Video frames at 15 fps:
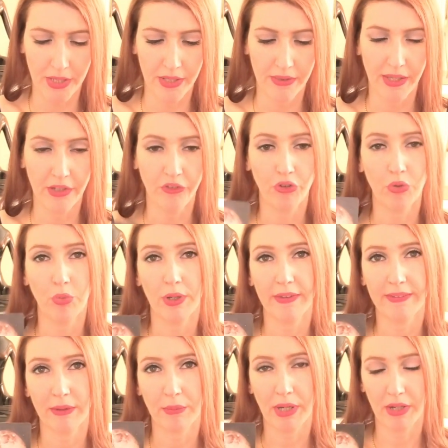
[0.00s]
They do want
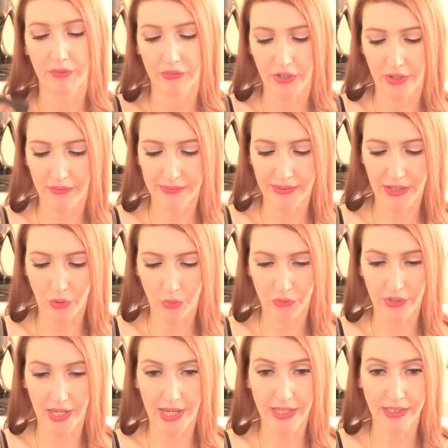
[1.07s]
some kind of tough cycle
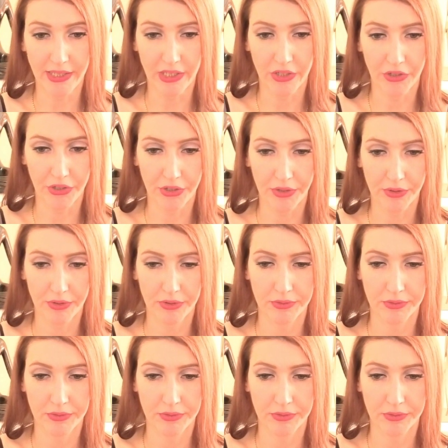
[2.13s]
to end here,